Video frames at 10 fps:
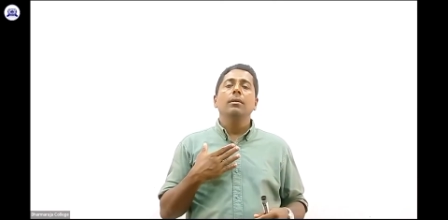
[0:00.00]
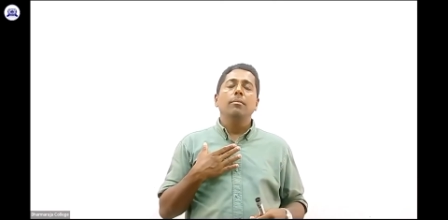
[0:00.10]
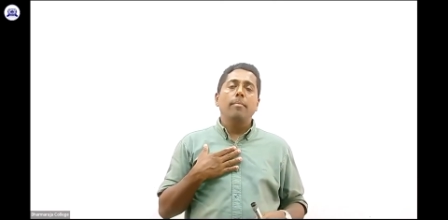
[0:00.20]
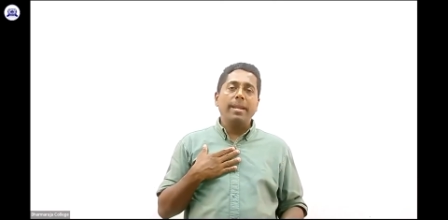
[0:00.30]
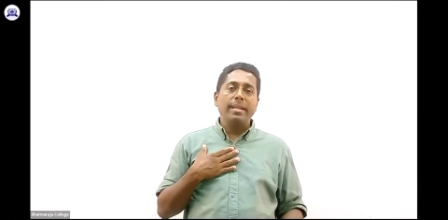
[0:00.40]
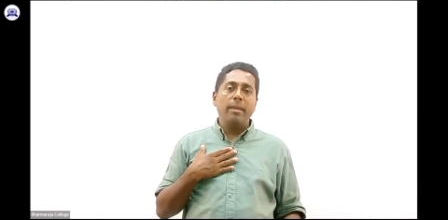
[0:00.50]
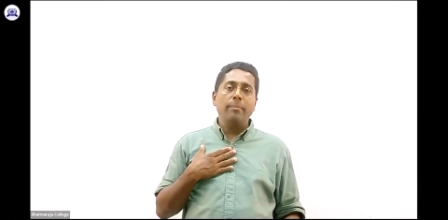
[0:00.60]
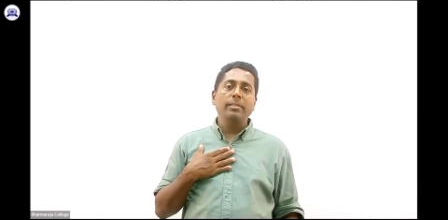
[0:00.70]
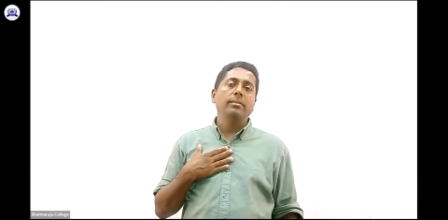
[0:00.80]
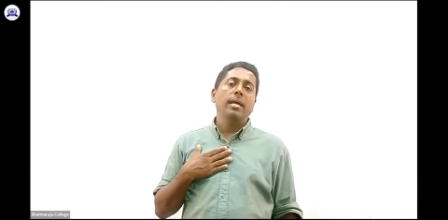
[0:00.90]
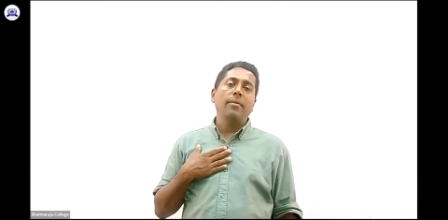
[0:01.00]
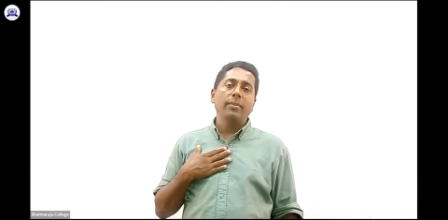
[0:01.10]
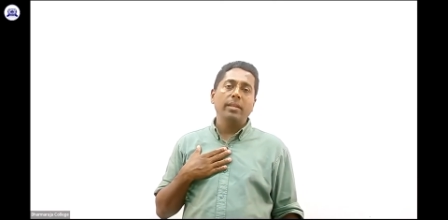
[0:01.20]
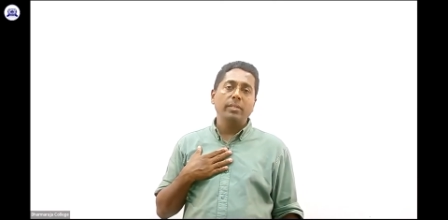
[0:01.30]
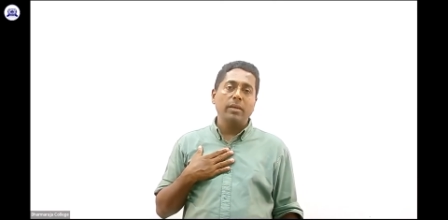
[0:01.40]
My name is
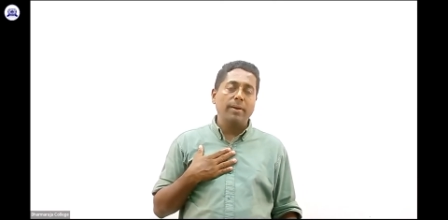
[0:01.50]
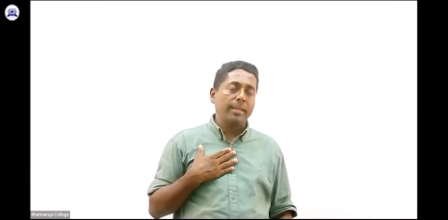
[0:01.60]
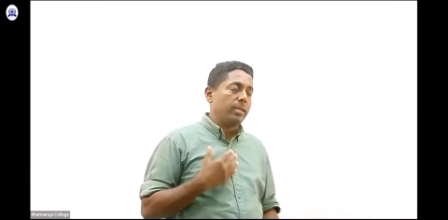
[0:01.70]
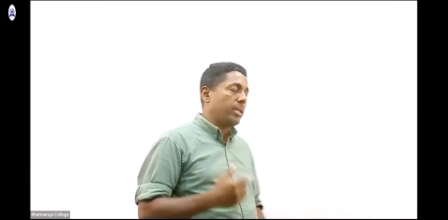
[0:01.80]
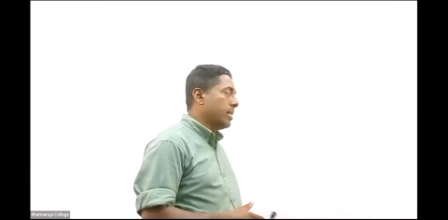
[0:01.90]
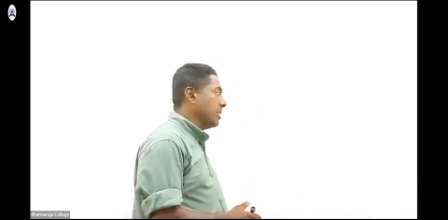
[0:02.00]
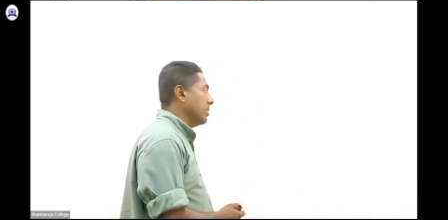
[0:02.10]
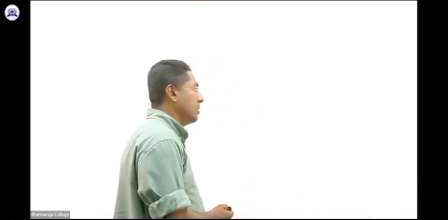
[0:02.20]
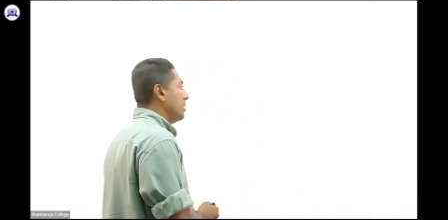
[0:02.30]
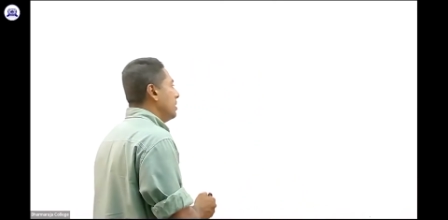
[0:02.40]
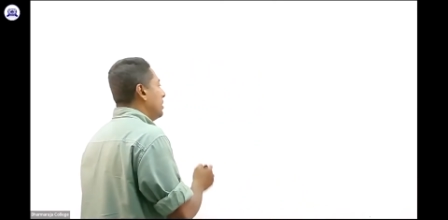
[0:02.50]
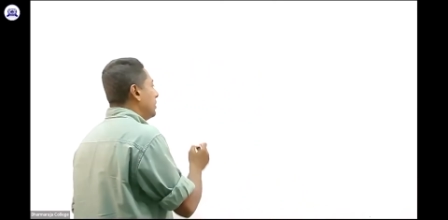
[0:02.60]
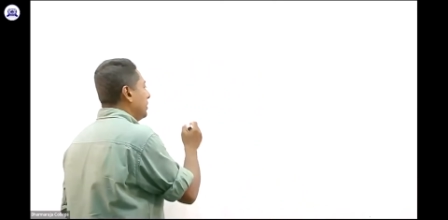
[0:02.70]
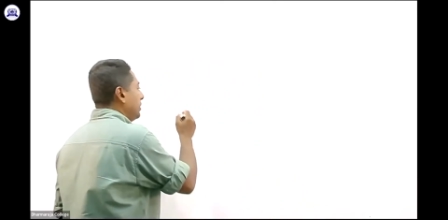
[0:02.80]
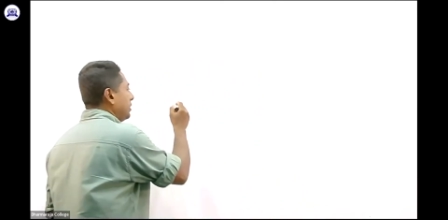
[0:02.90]
Nandana Jayawardena.
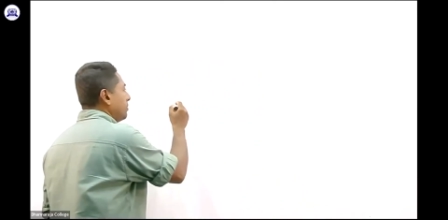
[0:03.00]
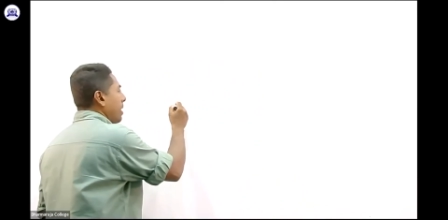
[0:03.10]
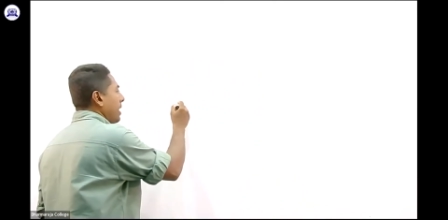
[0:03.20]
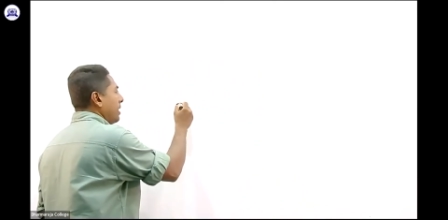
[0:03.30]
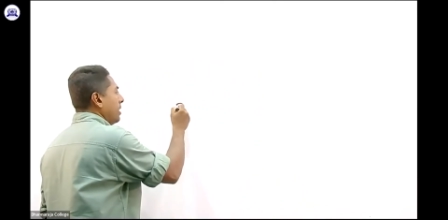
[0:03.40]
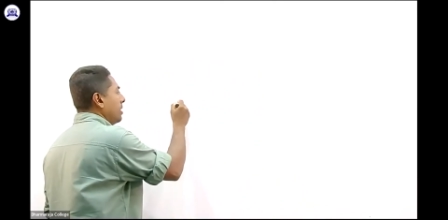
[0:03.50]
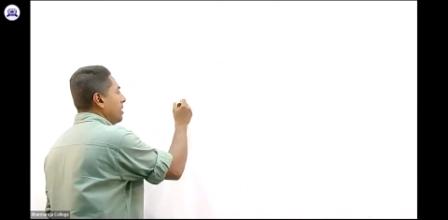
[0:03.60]
This is my